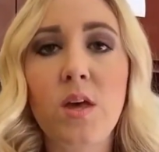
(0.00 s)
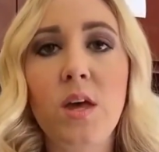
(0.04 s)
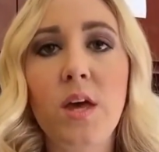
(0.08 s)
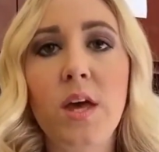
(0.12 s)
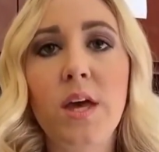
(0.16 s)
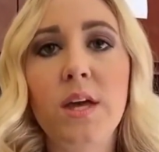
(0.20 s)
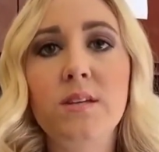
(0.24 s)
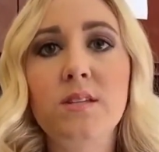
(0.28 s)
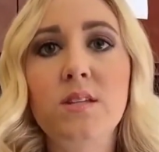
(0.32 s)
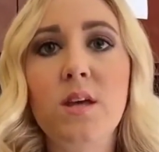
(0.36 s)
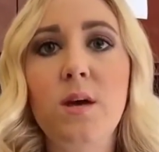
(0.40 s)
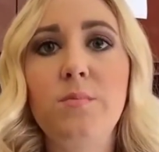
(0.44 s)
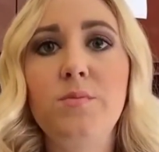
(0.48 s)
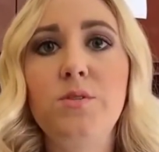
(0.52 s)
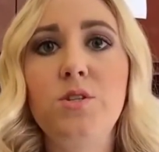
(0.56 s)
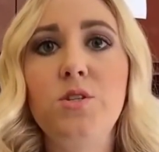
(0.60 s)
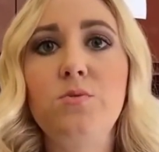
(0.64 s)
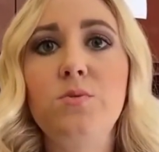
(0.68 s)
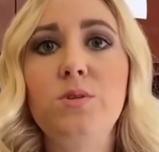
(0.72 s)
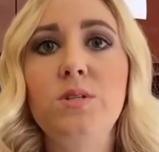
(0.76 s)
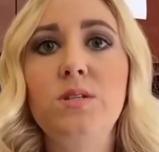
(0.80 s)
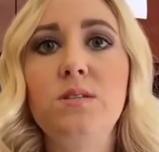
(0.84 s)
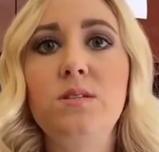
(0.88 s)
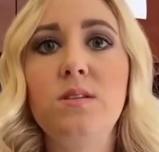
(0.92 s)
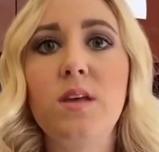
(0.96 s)
except you
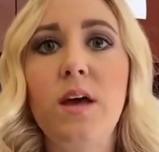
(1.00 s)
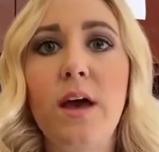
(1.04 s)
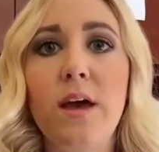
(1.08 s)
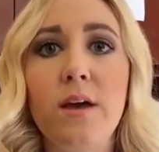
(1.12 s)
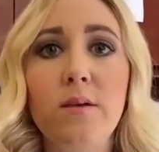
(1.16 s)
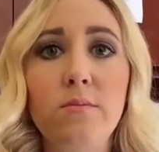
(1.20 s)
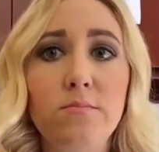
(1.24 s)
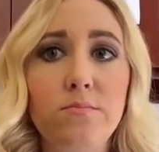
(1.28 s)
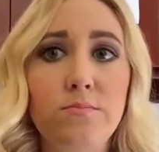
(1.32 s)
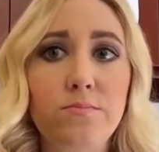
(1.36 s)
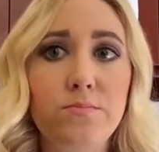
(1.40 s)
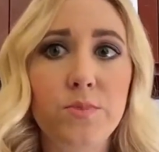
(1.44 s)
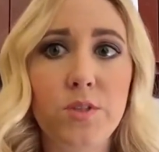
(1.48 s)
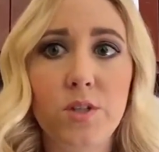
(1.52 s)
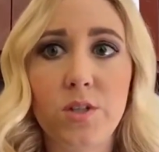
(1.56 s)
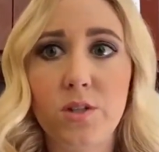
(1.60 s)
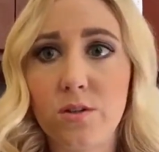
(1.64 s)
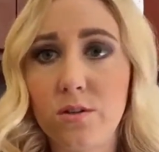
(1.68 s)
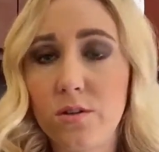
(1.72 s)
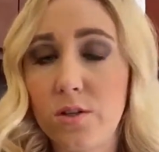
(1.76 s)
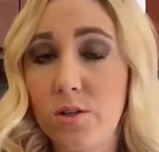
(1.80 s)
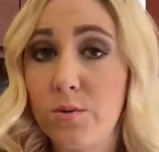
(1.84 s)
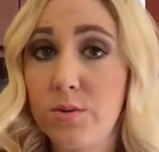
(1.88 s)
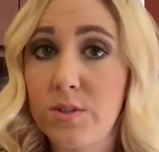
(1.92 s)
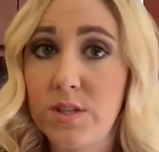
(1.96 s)
would say, you know,
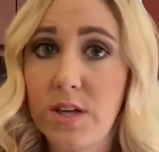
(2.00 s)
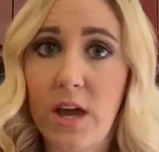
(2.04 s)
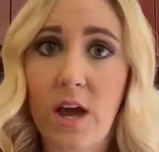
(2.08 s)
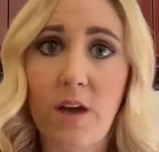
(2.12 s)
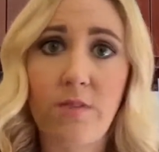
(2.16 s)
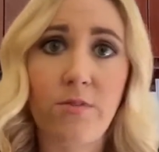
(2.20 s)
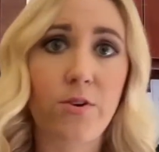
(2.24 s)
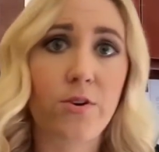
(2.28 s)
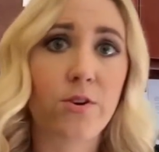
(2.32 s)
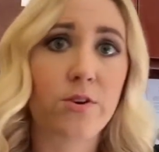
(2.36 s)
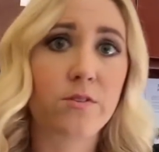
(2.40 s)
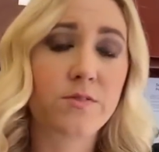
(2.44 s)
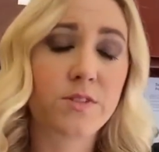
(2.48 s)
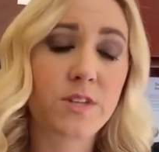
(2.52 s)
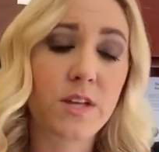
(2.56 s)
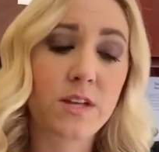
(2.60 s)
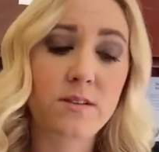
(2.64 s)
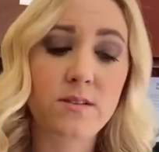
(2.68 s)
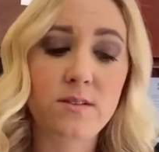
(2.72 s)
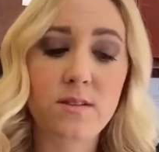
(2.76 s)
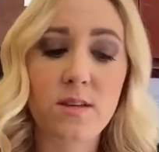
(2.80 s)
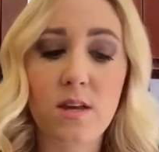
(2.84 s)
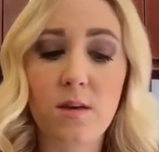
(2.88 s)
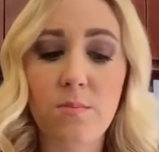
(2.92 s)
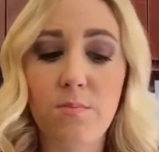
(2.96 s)
you would say, have you heard of
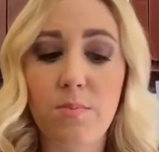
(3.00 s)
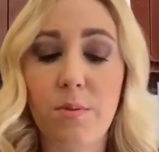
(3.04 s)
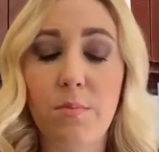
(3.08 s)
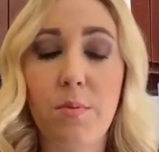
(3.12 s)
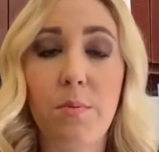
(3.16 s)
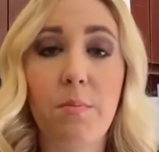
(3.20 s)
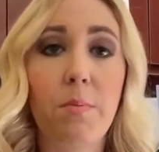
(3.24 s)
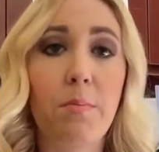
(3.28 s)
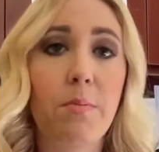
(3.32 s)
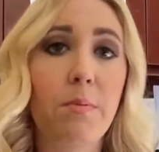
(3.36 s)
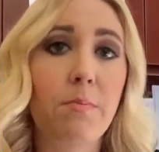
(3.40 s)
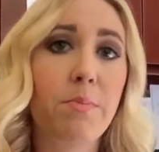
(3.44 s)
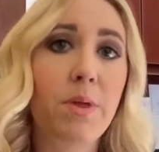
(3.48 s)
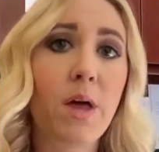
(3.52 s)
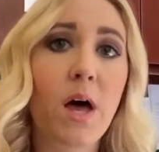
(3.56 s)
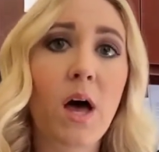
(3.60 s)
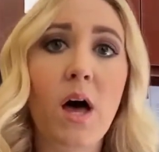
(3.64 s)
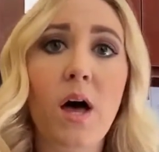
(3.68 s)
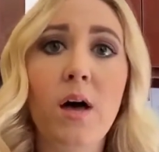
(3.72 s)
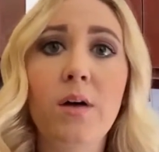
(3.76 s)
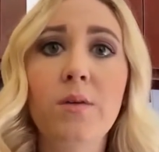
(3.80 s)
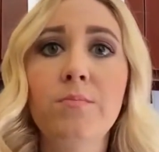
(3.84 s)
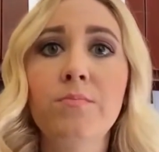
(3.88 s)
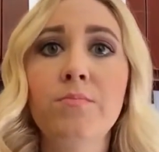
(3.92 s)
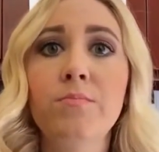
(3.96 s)
Scentsy, blah, blah, blah, blah,
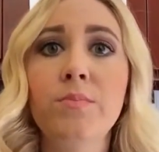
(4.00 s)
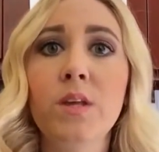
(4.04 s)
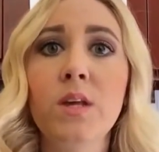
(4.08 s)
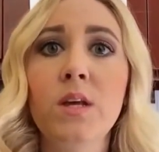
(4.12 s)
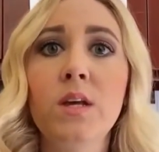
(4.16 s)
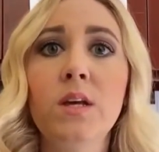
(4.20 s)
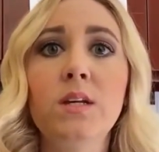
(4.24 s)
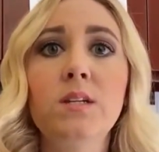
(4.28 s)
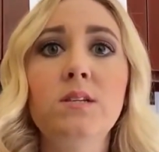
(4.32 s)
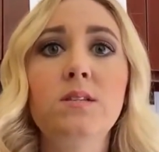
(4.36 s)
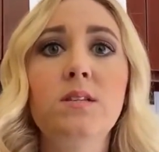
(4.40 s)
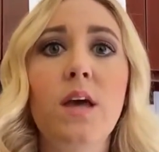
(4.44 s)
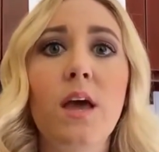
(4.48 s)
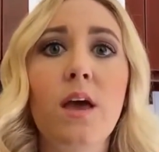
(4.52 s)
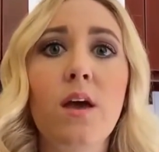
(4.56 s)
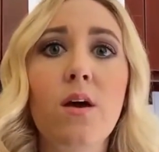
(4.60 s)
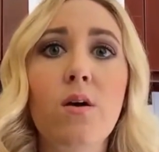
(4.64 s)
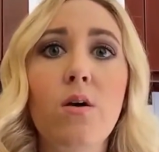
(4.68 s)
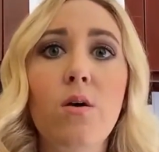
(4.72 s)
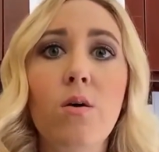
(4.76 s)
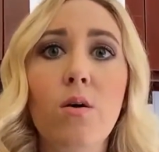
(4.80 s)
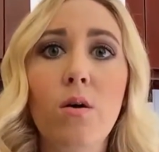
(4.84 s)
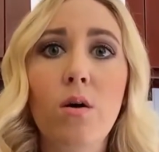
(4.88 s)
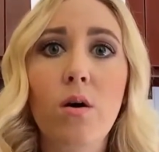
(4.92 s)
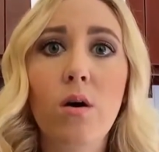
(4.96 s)
blah. Say,
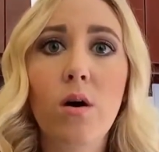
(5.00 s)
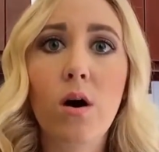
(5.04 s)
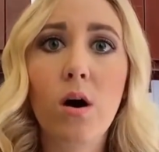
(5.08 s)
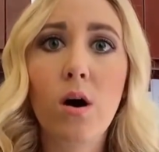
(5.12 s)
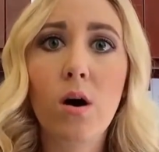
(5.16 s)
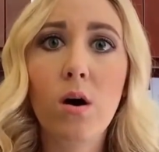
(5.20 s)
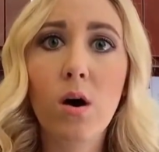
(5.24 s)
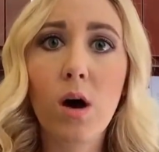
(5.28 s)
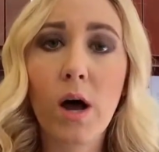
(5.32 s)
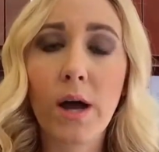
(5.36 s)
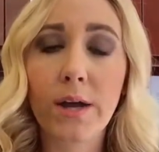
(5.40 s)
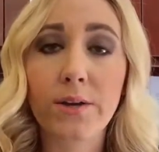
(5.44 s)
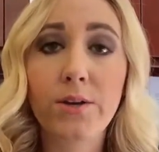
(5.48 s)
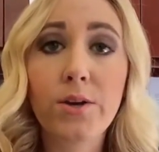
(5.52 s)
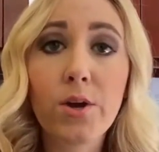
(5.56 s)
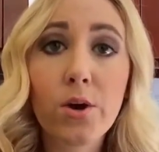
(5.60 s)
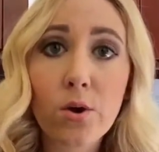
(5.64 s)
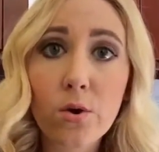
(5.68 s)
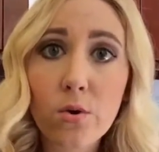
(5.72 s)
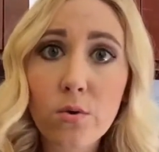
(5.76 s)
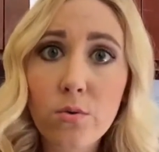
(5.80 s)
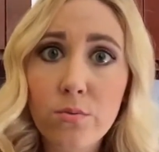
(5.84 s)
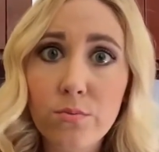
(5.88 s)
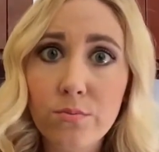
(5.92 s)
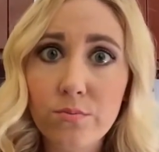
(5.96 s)
I
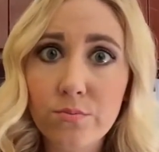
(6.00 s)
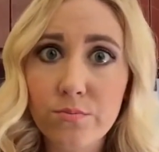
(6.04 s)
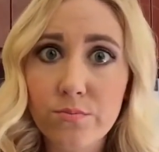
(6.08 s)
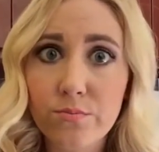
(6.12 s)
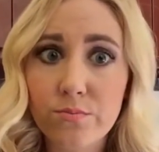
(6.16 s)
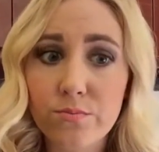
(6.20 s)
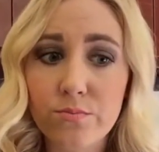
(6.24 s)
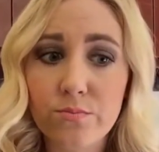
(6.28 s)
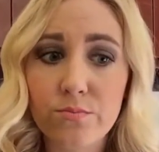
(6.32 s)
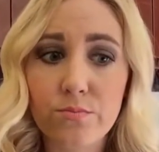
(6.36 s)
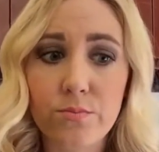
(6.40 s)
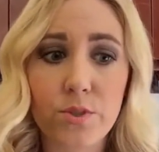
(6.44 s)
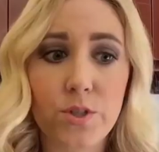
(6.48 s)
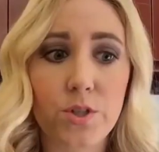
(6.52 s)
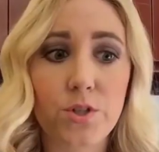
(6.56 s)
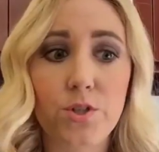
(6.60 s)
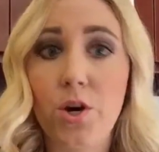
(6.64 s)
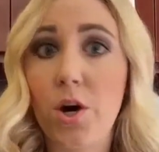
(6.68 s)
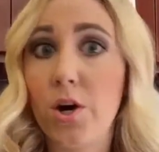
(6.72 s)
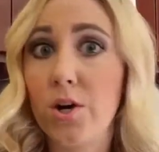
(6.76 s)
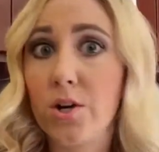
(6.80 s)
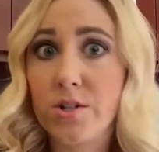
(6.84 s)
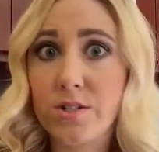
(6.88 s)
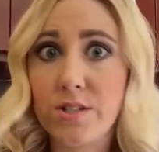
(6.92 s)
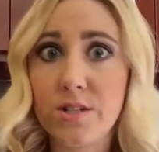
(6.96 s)
know your
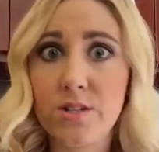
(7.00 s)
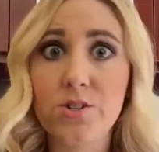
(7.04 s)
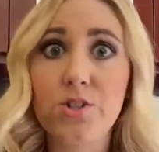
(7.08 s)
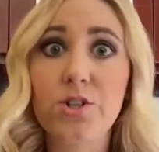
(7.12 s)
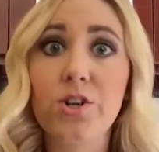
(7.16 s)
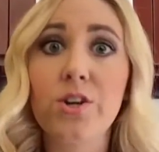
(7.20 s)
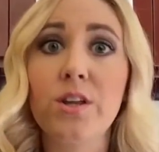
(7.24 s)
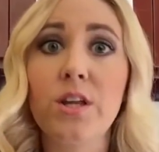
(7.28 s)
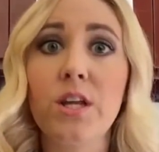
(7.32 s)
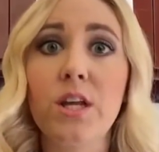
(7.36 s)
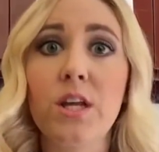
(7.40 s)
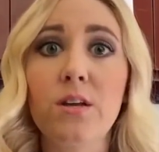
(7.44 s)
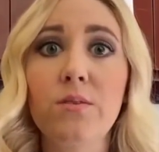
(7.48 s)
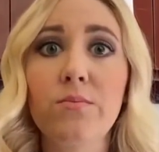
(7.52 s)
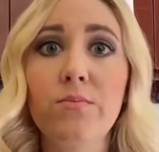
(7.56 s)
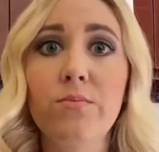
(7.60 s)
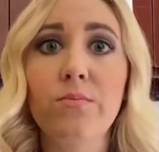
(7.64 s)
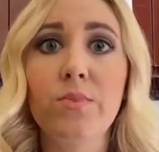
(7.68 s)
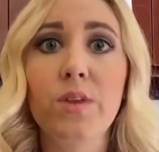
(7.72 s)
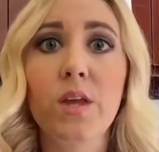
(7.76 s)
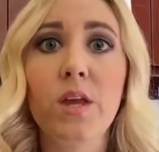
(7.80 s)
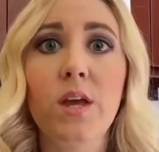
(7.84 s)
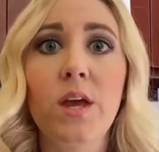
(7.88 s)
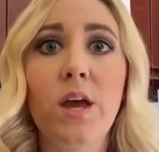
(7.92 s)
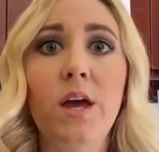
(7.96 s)
daughter's in cheerleading
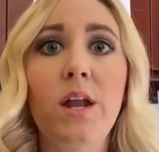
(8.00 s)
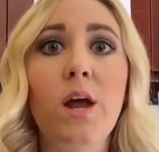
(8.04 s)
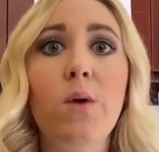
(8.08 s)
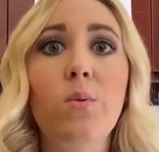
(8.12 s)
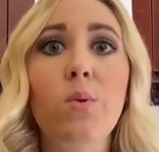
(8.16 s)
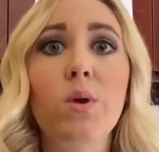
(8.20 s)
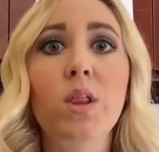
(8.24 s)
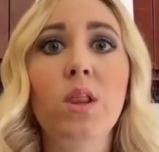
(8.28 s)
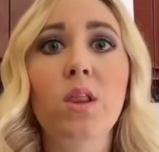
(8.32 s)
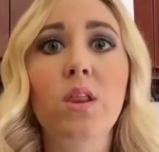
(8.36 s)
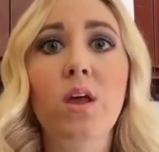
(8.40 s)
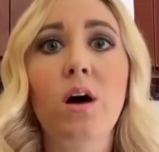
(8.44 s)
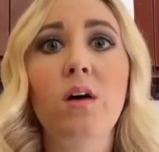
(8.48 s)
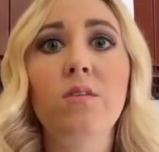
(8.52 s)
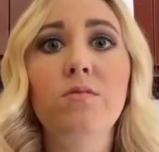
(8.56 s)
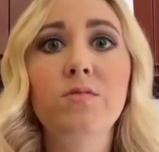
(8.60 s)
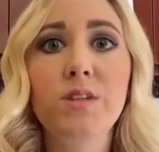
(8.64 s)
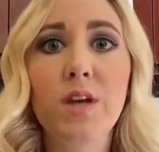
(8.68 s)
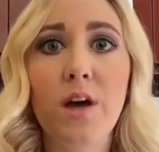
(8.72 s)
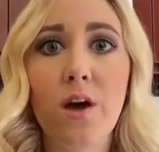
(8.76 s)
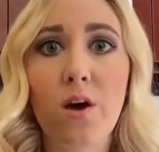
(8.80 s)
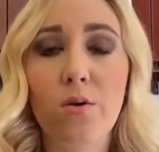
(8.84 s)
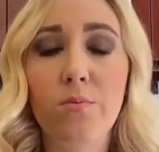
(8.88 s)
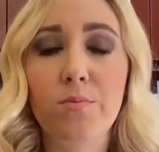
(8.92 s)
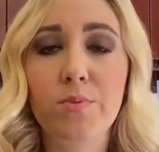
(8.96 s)
and I would love to
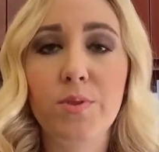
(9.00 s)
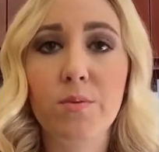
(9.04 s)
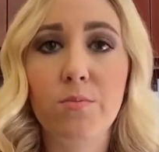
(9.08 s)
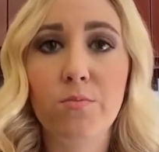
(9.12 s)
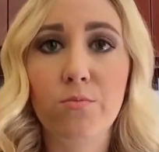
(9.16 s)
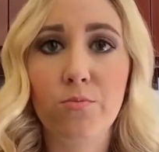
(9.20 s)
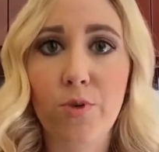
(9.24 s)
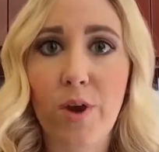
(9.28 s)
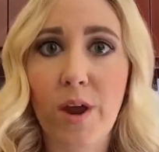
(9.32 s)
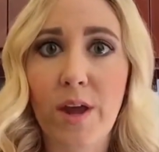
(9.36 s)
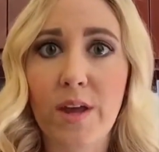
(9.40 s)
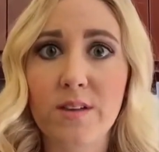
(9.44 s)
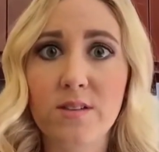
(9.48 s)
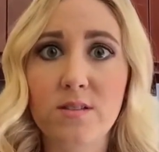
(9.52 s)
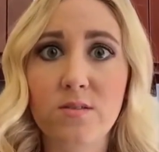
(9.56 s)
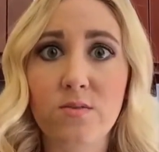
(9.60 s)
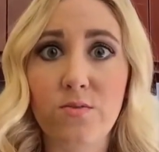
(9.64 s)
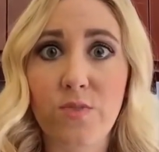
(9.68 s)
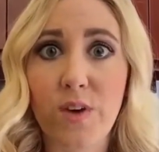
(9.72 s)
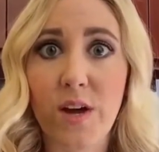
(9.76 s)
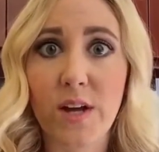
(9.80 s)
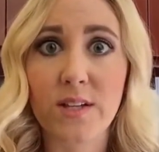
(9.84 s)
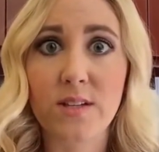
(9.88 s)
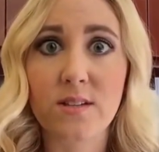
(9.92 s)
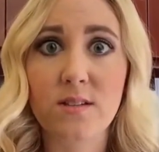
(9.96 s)
help them raise
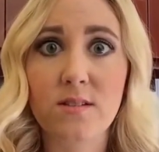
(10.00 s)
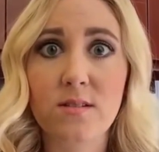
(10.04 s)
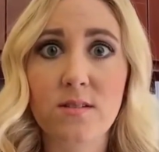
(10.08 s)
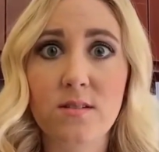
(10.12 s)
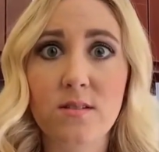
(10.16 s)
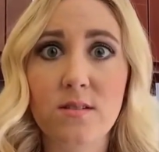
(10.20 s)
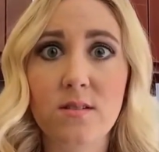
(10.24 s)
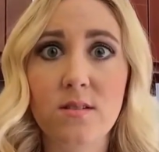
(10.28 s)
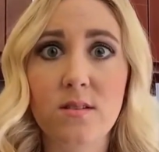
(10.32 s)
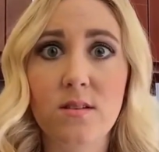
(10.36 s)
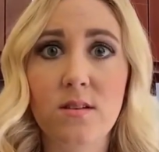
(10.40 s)
funds.